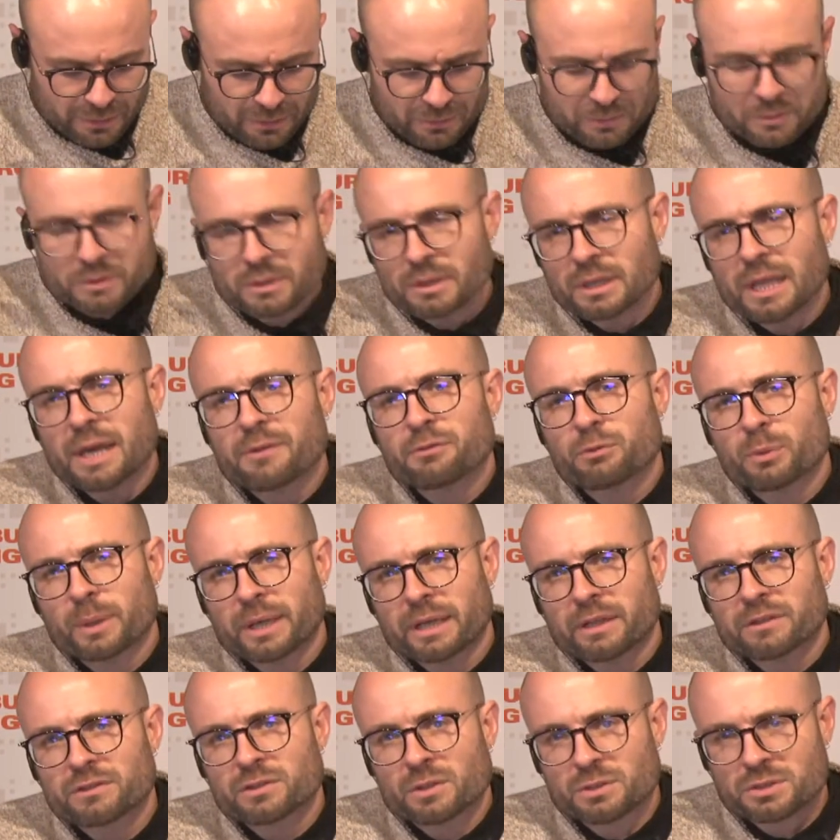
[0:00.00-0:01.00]
left-wing
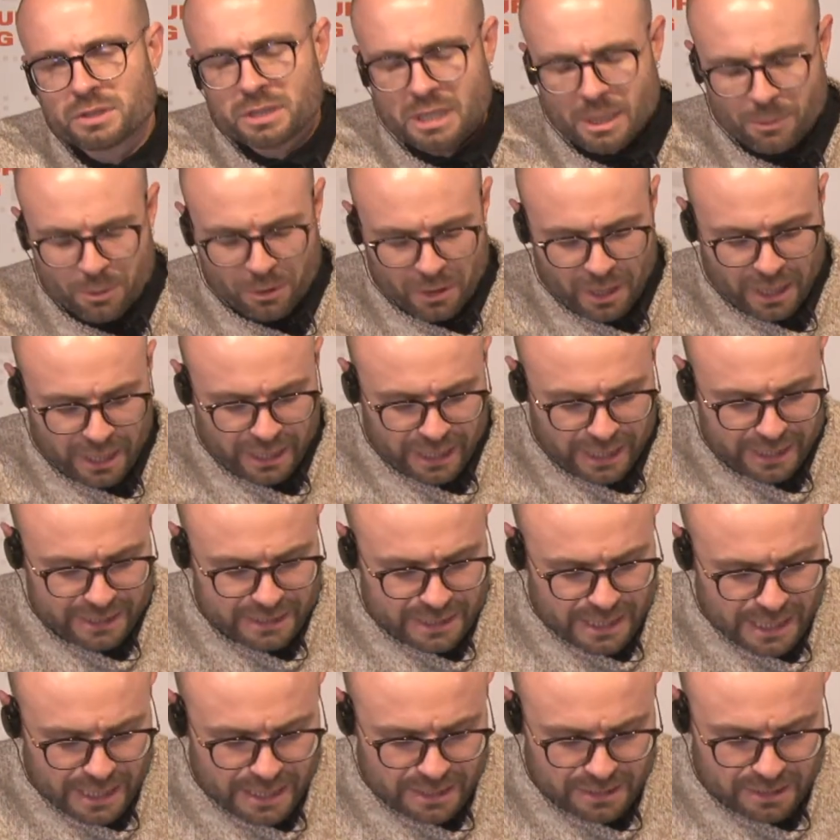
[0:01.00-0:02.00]
and social democratic
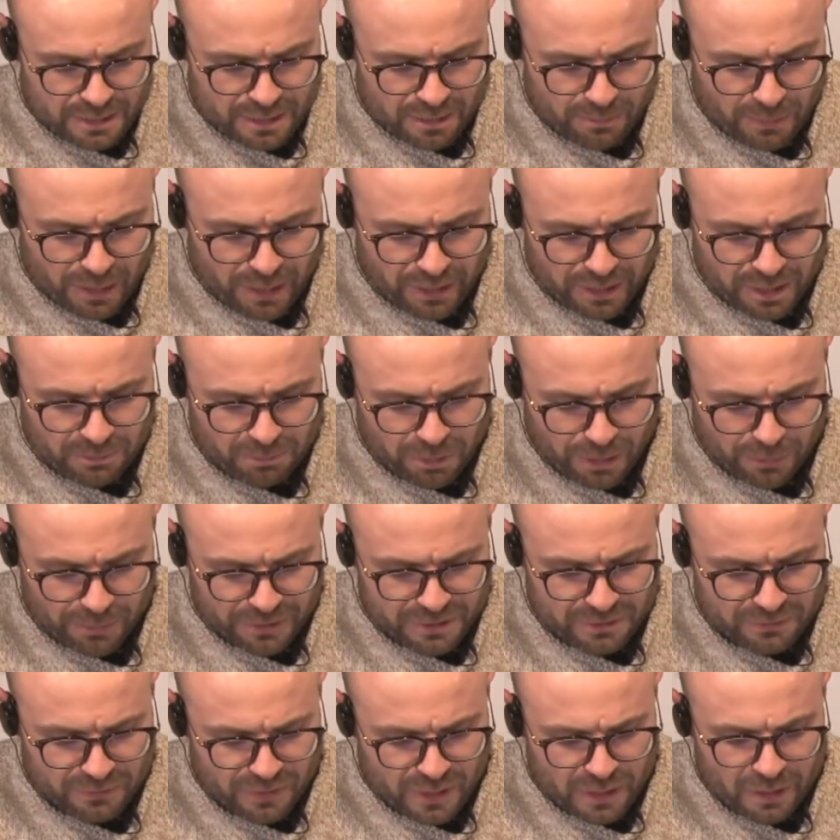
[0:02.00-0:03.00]
ideas in the American public
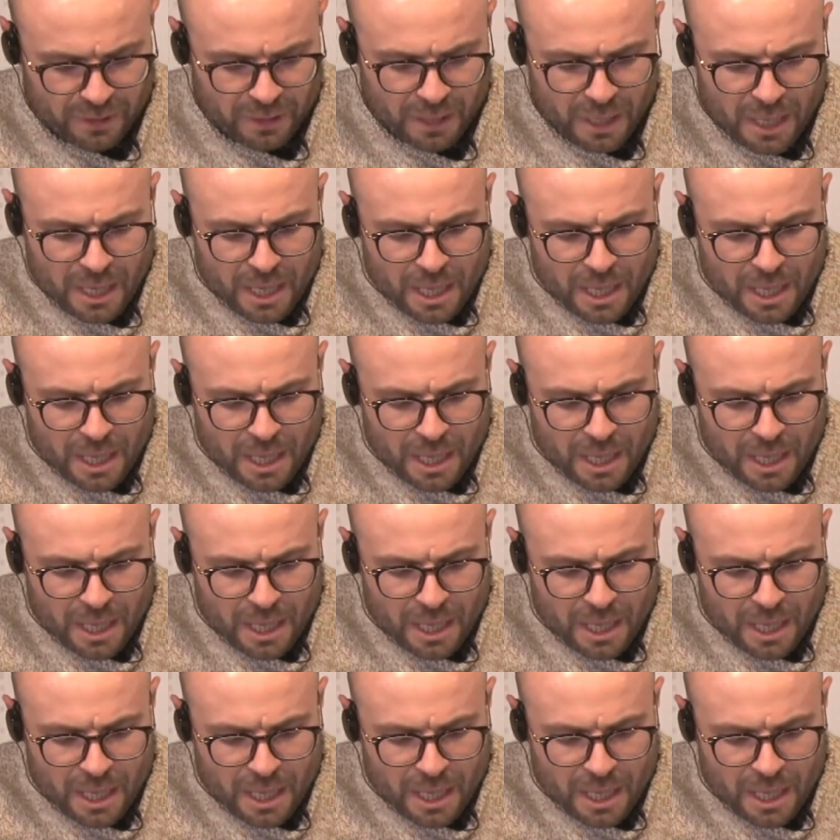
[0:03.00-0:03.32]
sphere.